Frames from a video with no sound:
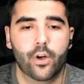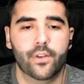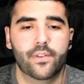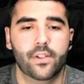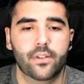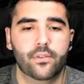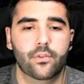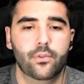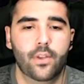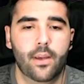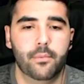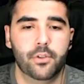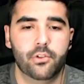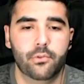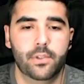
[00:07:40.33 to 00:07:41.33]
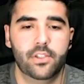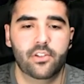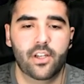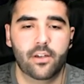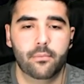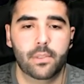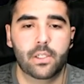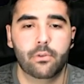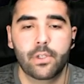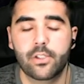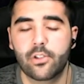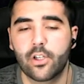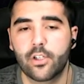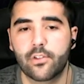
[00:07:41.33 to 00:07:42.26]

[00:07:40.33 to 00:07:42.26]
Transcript: deal 2 damage to each enemy creature.